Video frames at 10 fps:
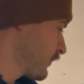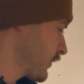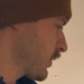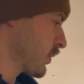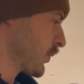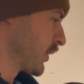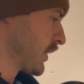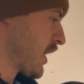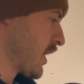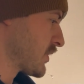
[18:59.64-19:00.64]
a
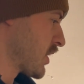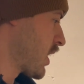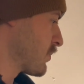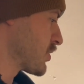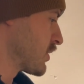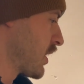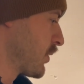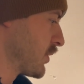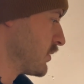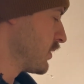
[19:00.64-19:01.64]
really nice option. I
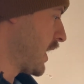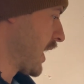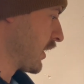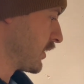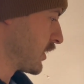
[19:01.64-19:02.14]
would highly